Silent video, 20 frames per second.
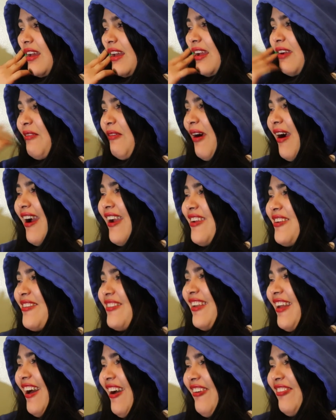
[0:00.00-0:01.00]
and why are you
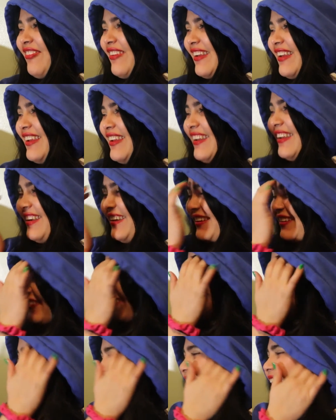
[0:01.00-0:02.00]
laughing?
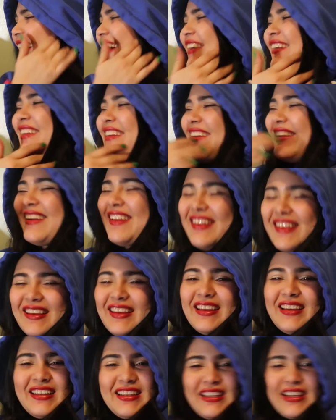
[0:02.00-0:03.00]

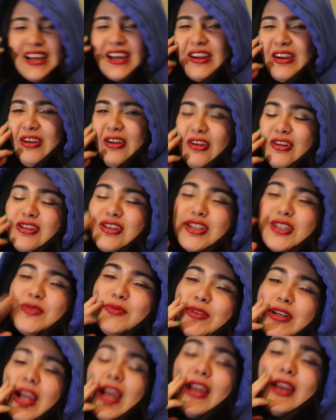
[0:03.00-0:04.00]
I don't know, she's
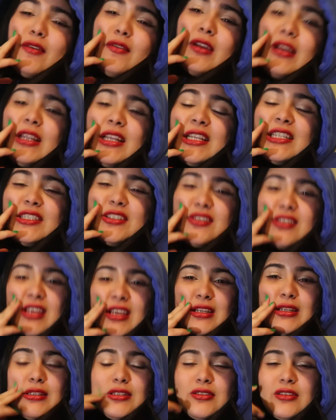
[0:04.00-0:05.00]
weird. Anyway, let's just
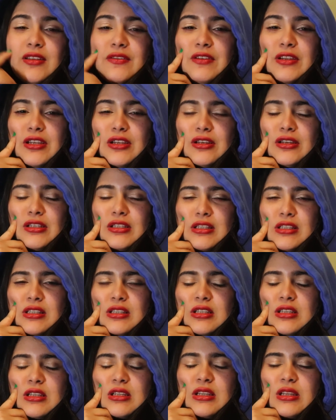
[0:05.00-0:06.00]
get into the video because
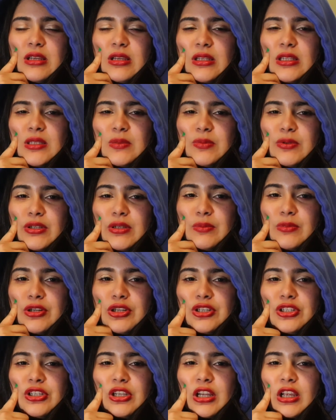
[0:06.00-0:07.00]
it's pretty
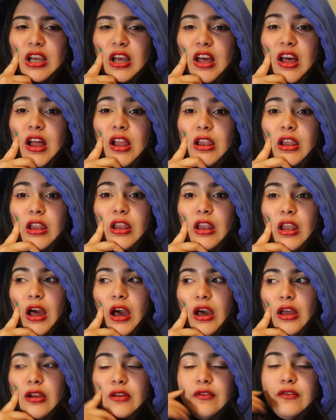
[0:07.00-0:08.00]
much like a
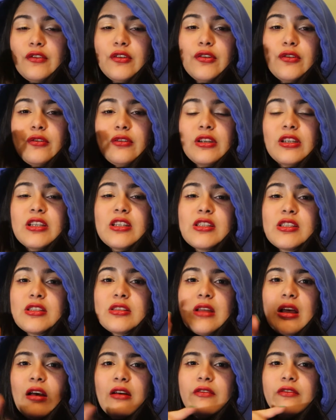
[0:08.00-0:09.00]
lot of good
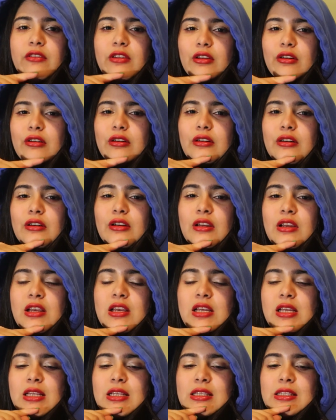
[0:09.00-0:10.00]
stuff though.
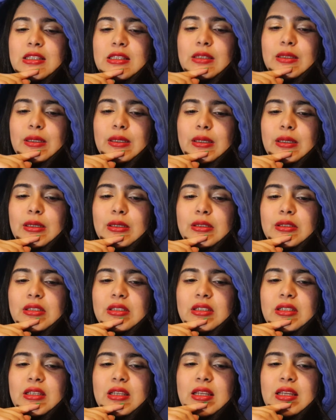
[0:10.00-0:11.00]
So
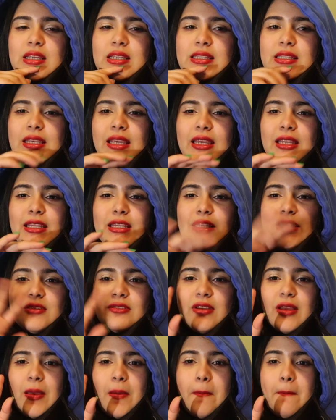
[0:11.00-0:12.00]
let's get
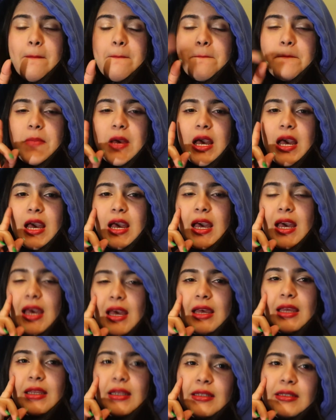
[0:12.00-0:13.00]
into it.
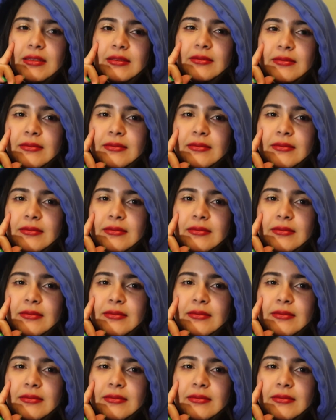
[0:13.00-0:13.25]
Bye.